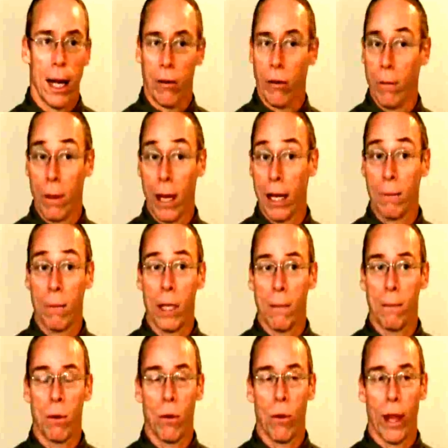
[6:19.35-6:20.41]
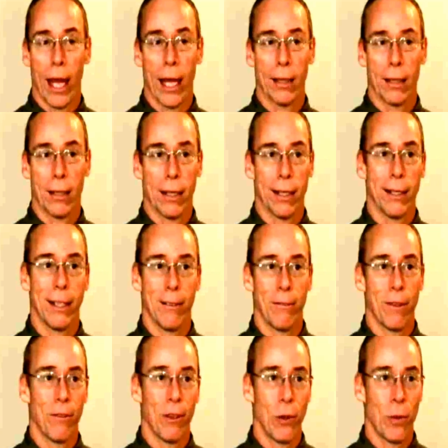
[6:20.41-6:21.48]
I remind people that the
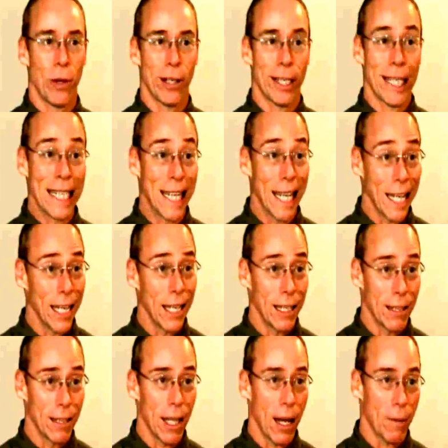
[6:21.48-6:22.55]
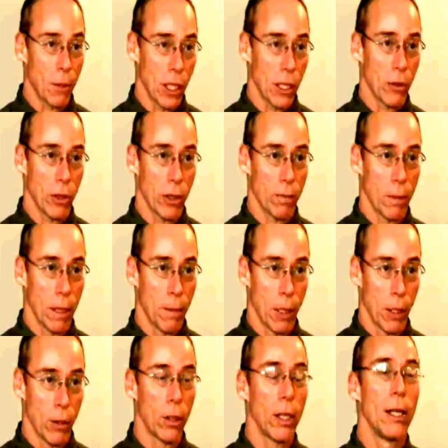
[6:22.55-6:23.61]
1951 Canadian top secret
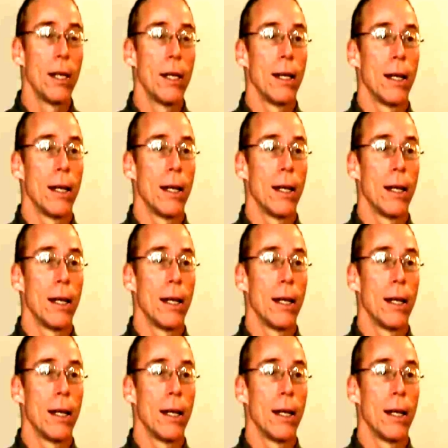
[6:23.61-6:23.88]
memo